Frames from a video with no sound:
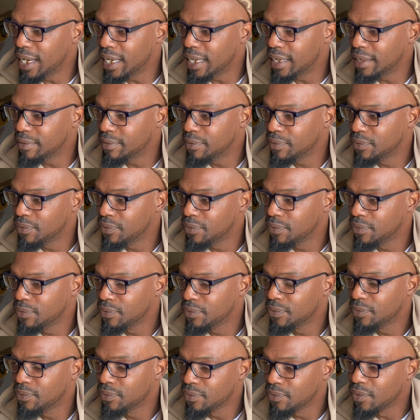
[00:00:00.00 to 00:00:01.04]
it.
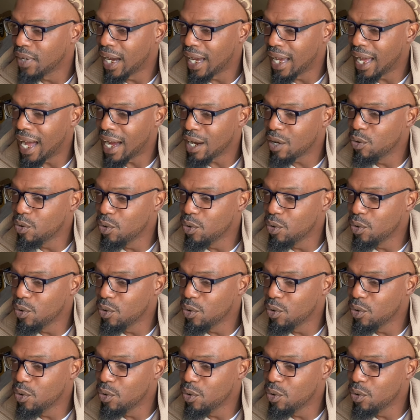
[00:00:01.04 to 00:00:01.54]
I